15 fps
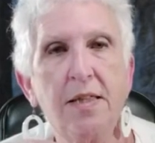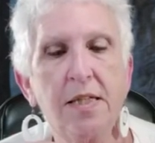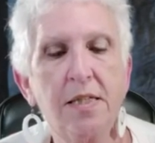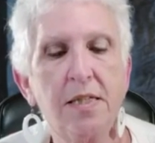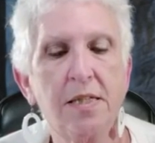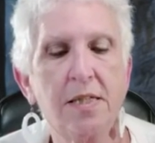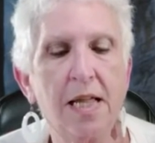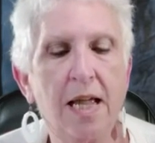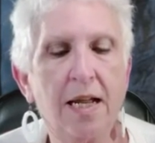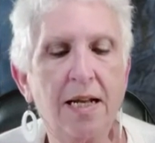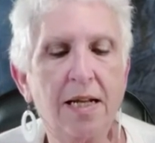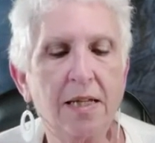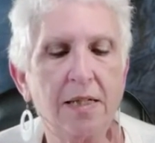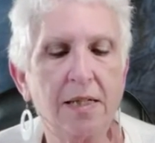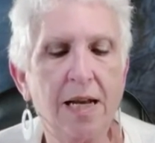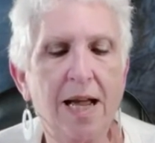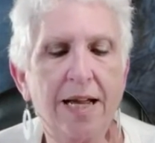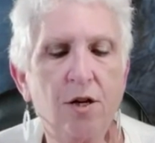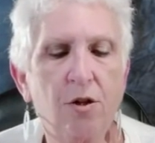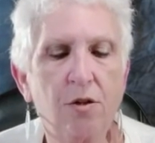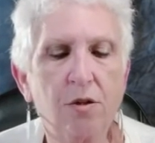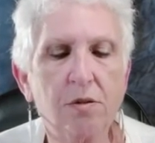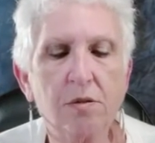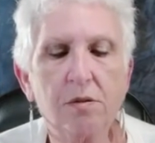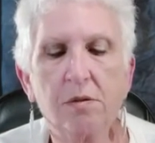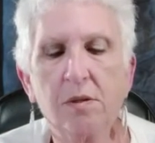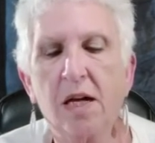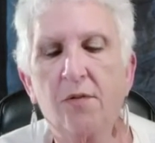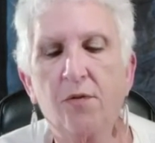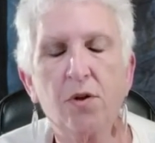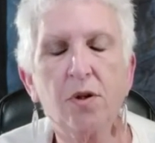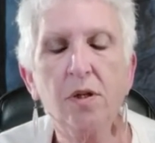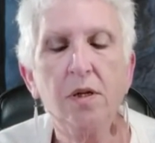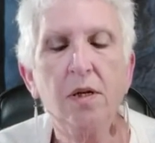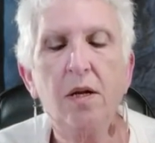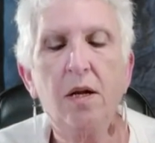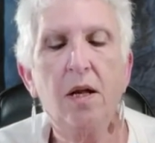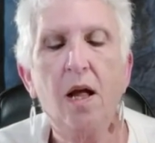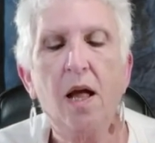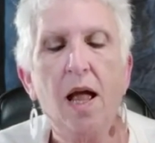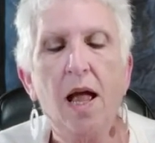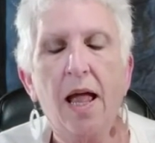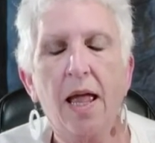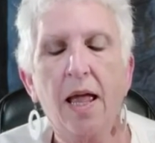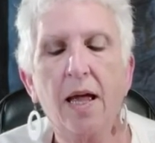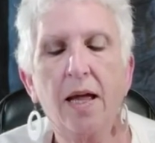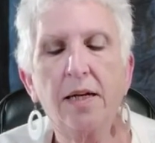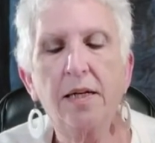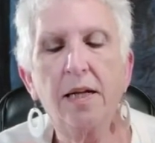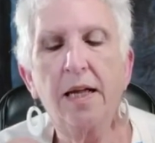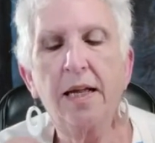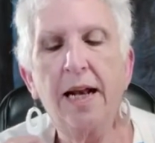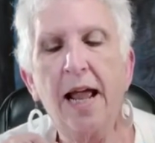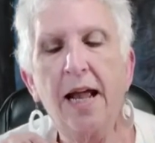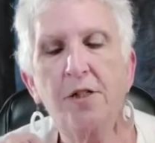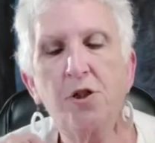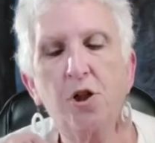This is an igniter cover, and it had